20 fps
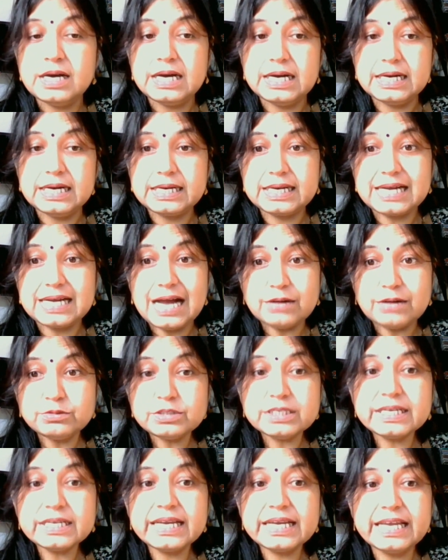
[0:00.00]
A
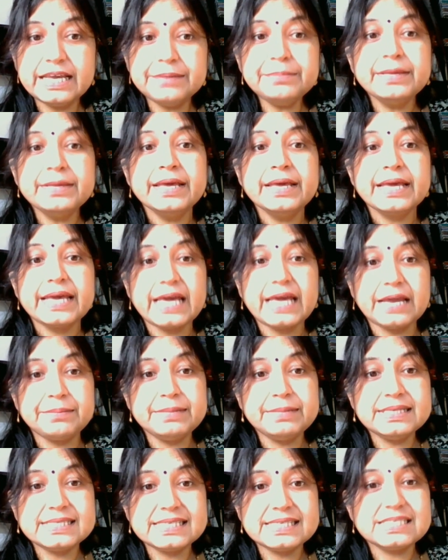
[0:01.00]
counter claim
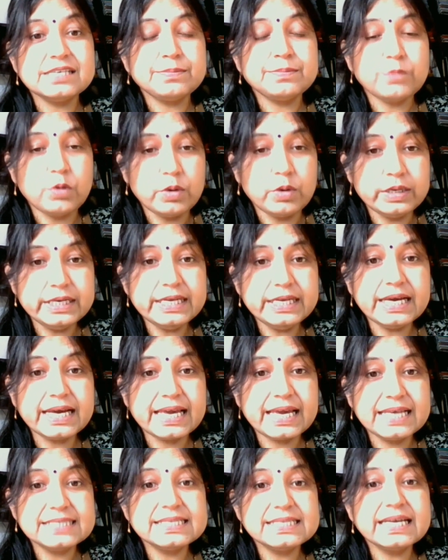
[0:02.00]
can be set up only
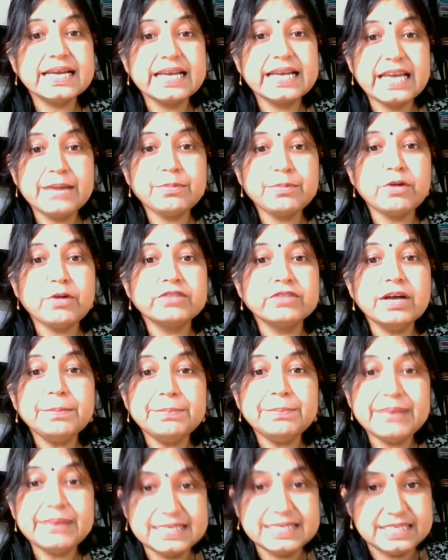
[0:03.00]
against the claim of the
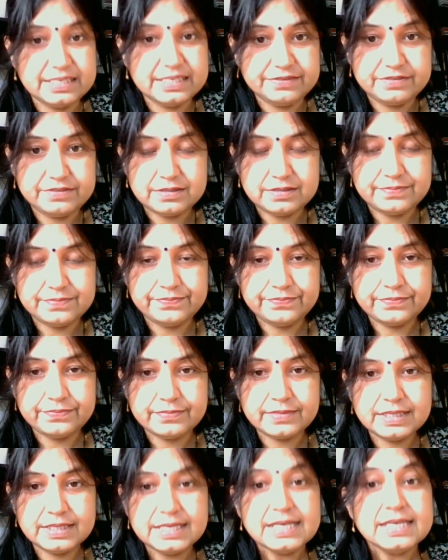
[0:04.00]
plaintiffs.
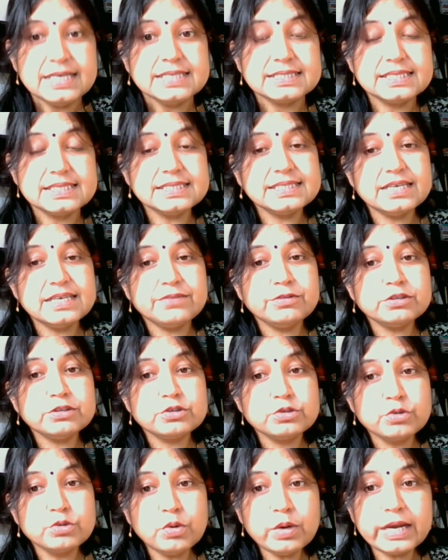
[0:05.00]
Since there was
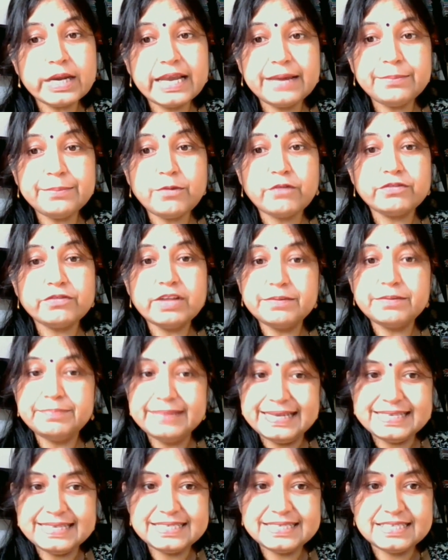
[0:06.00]
no claim of the
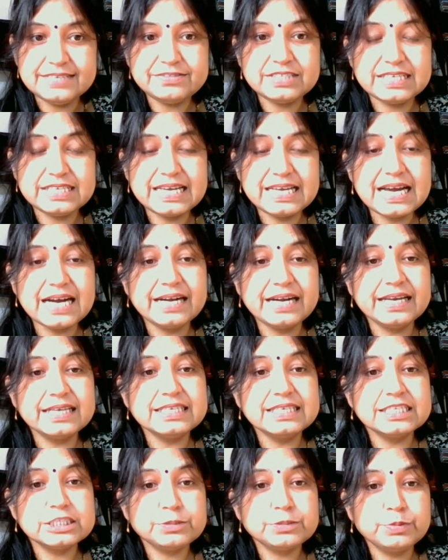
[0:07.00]
plaintiffs
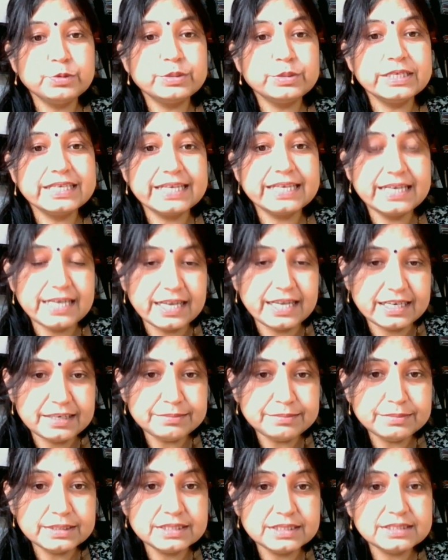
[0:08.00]
regarding disputed KILA
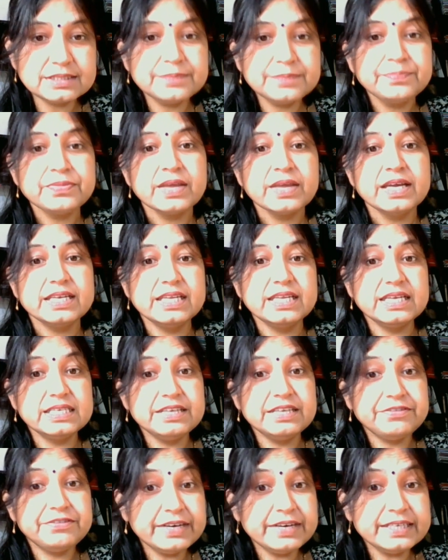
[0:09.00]
numbers, the
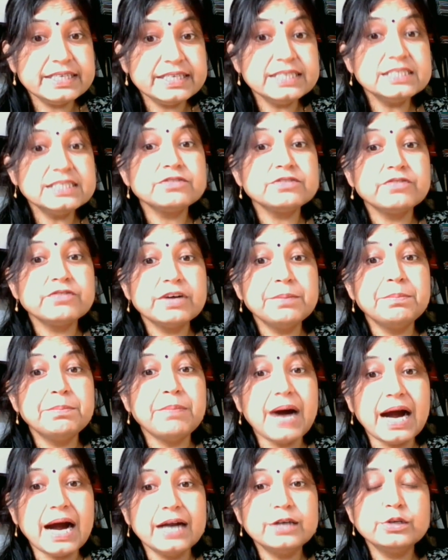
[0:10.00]
defendants were
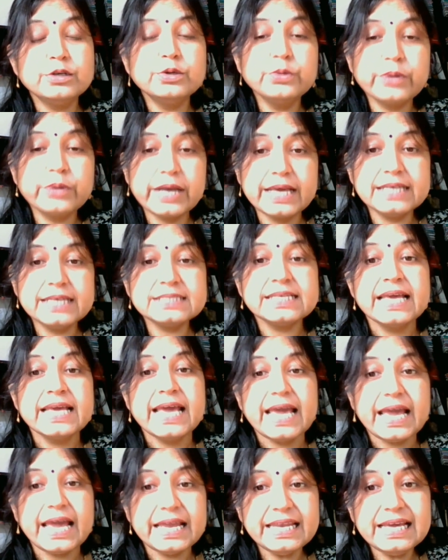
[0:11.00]
barred to
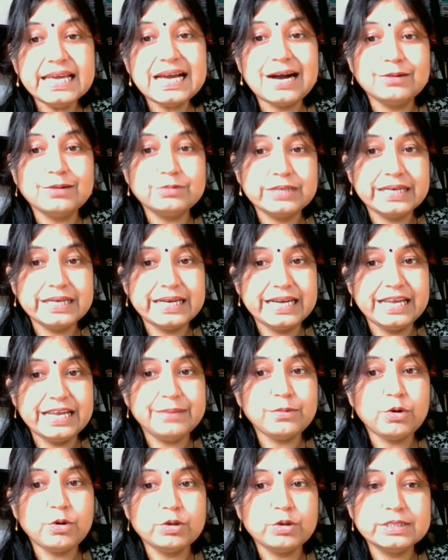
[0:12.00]
raise any counter
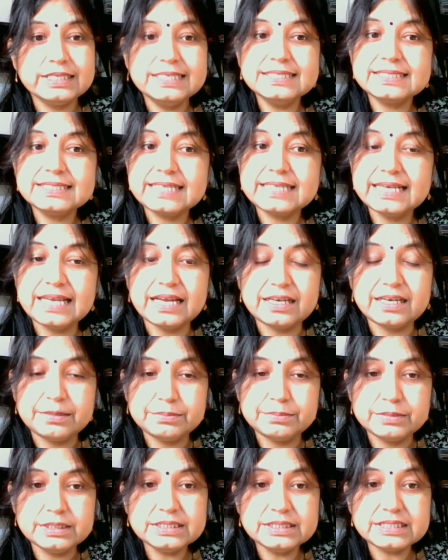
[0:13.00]
claim on these KILA
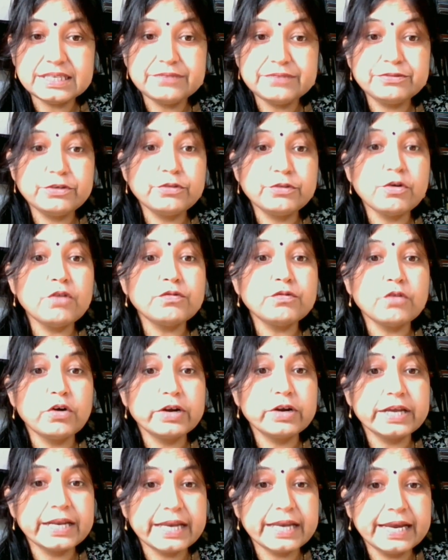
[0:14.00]
numbers in view of
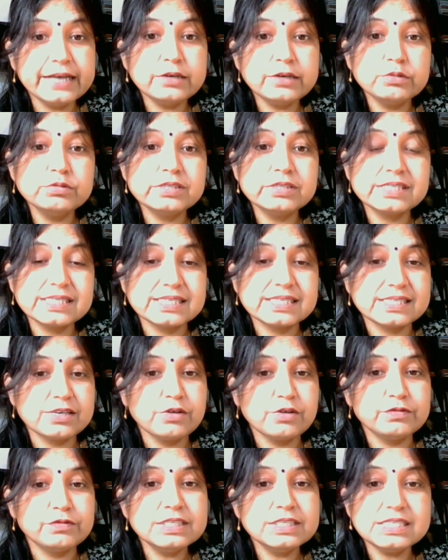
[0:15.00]
Order 8 Rule 6A
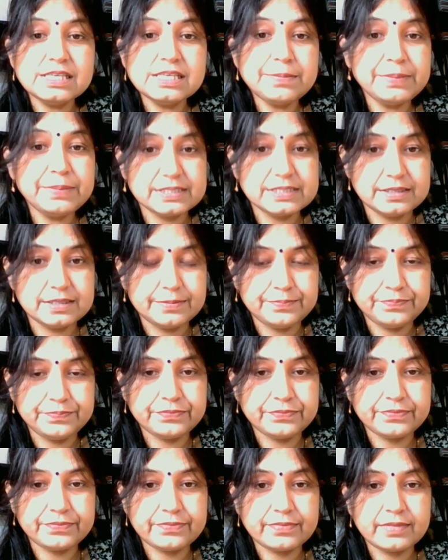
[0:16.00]
of the CPC.
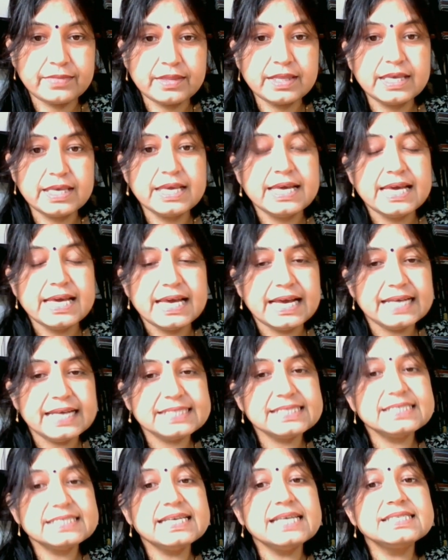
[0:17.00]

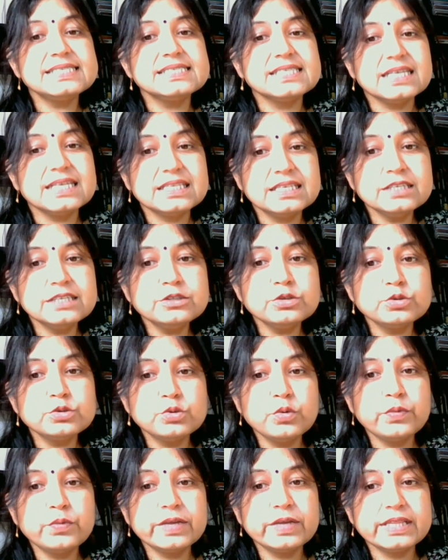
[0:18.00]
As it has nothing to
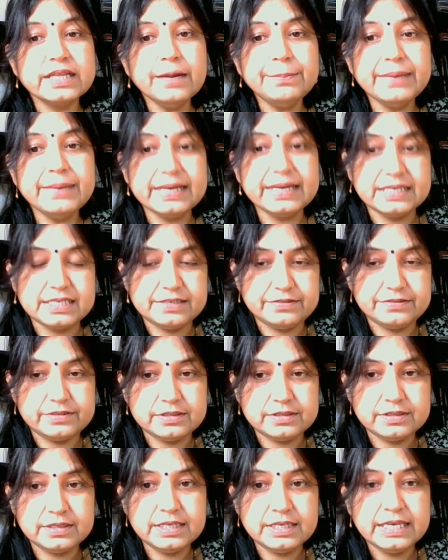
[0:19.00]
do with the
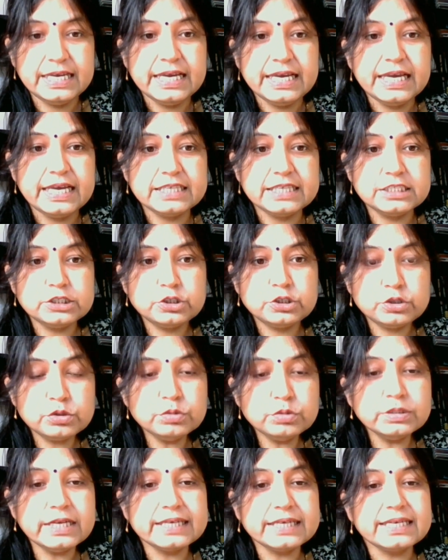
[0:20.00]
plaintiffs, it is
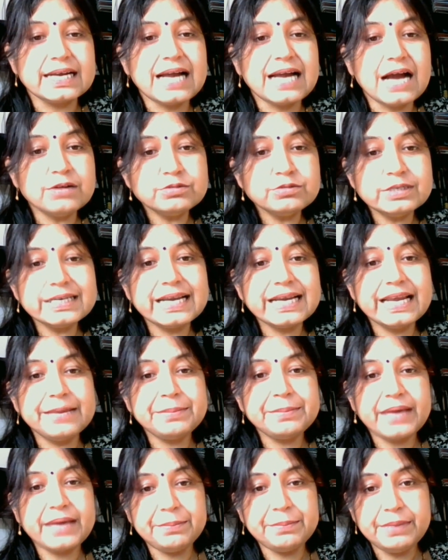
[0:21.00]
true that a counter
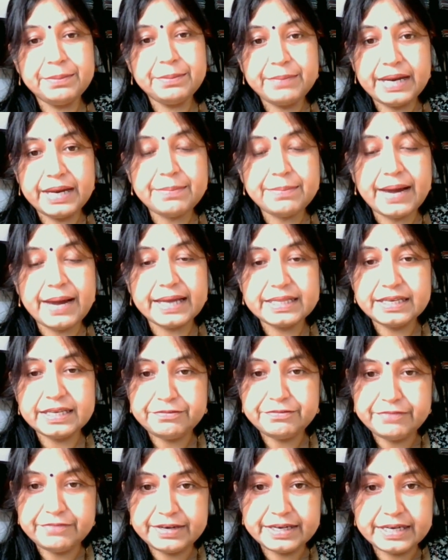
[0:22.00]
claim can be made by the
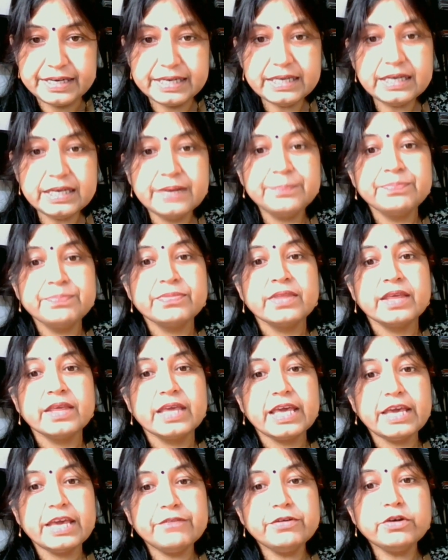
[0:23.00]
defendant
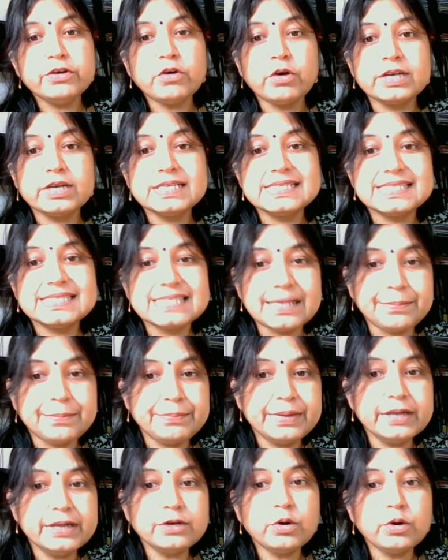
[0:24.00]
even on a
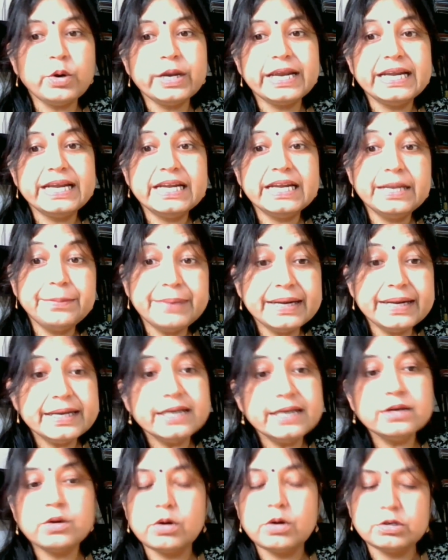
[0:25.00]
separate or
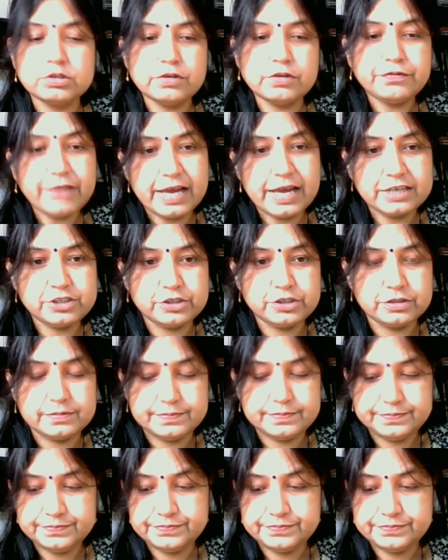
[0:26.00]
independent cause of action.